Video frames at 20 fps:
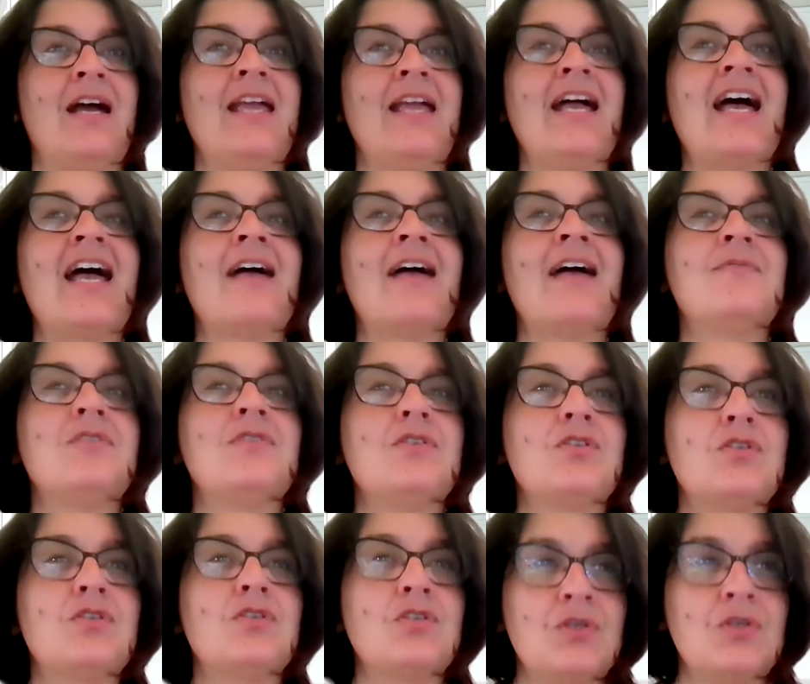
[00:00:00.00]
have the
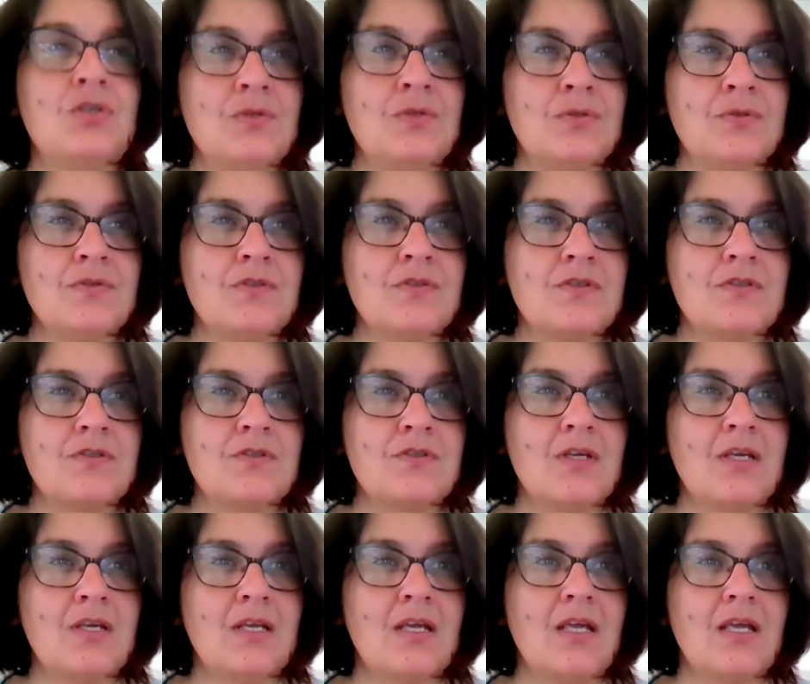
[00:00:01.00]
tools,
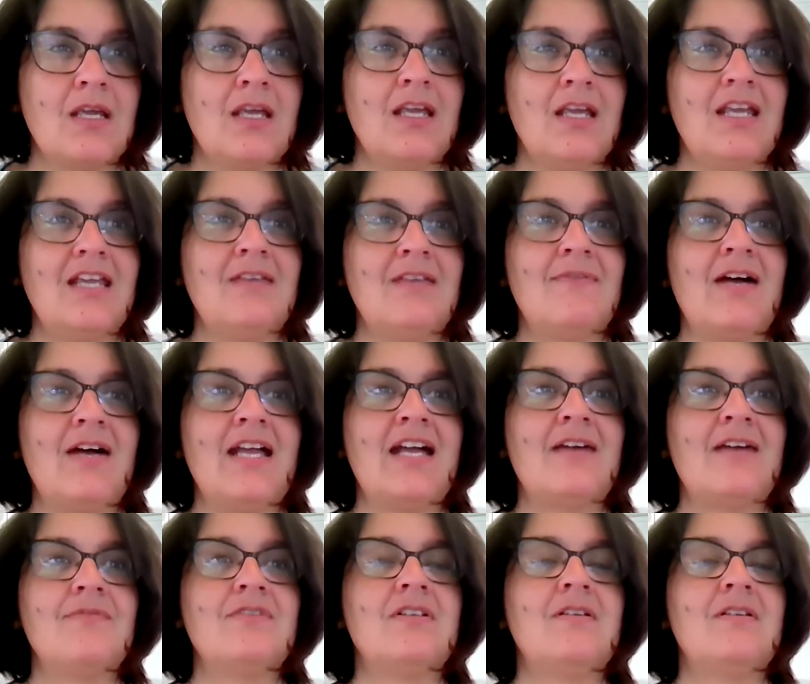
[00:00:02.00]
if I
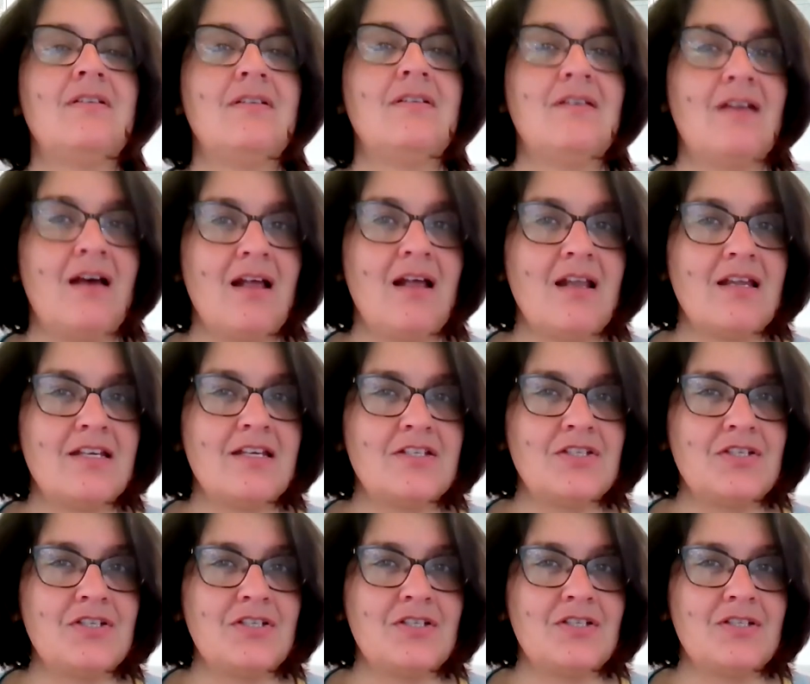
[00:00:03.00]
have the
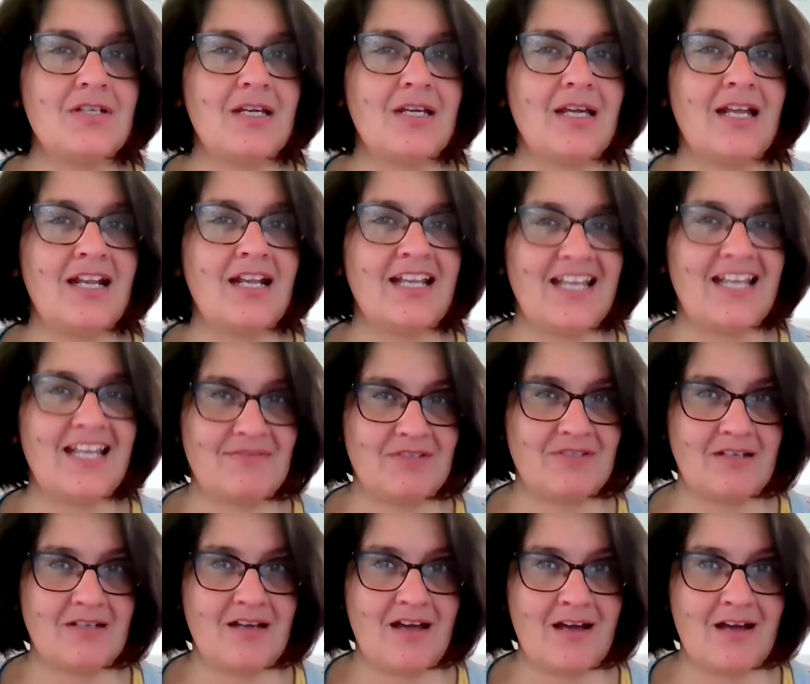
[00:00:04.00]
knowledge, and I have the
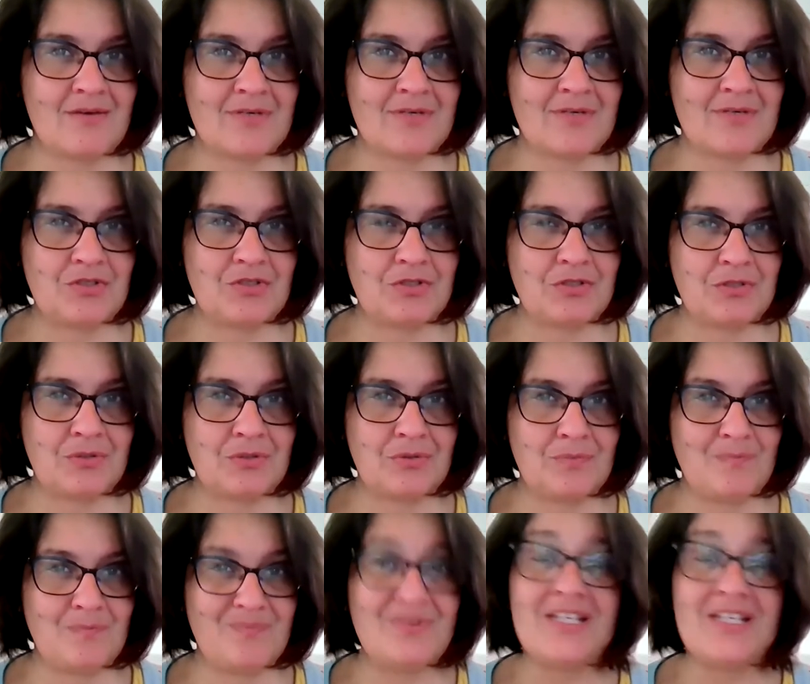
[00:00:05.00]
courage to
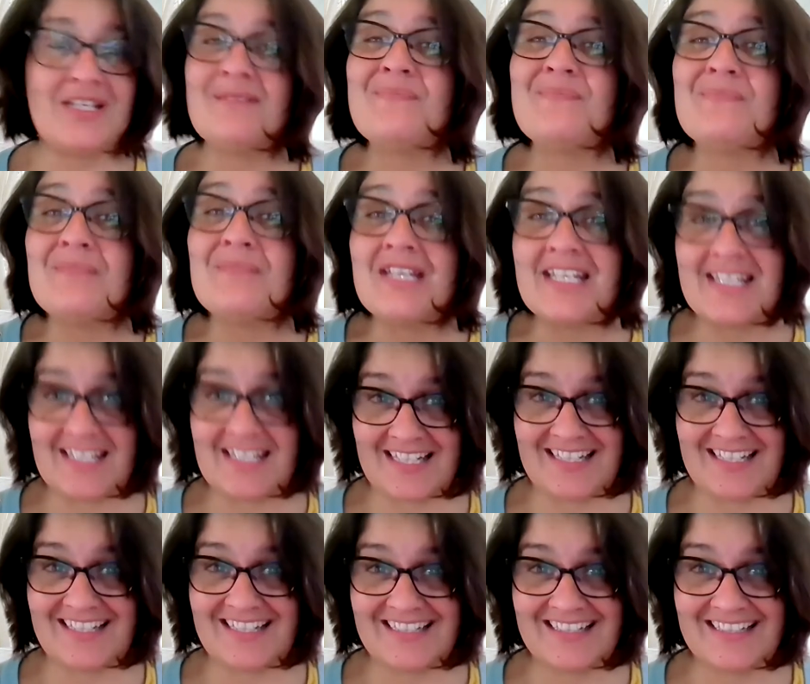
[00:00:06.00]
be me
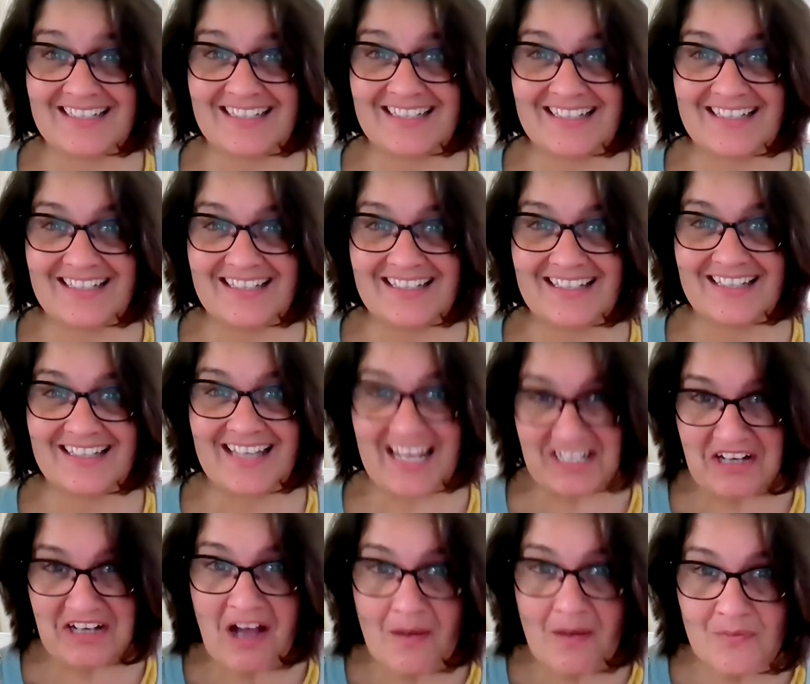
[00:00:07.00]

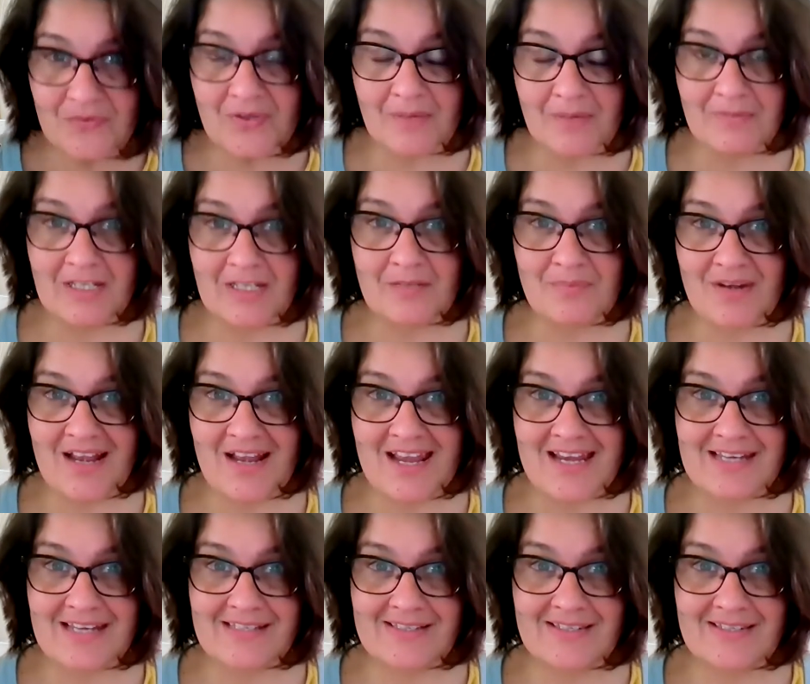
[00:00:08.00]
and come from that
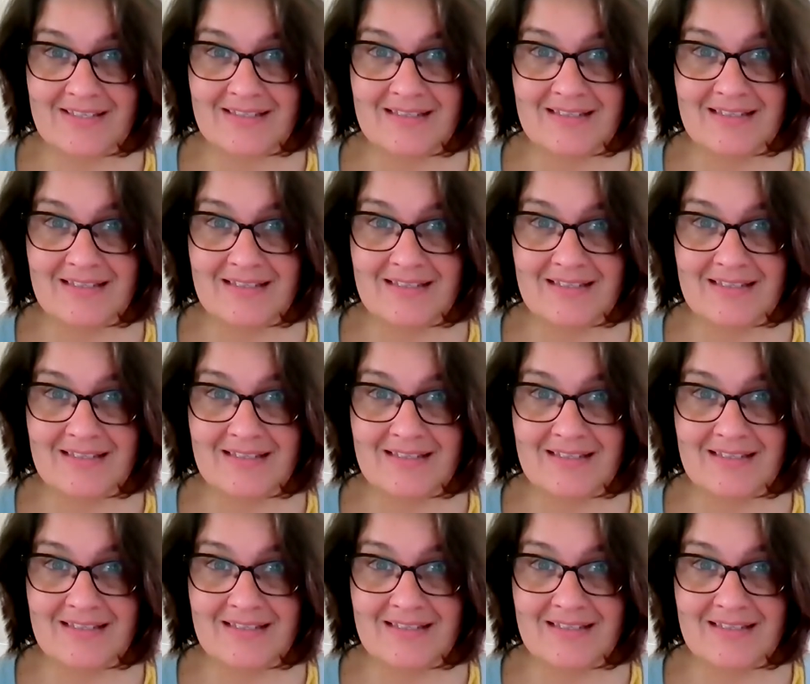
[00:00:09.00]
place.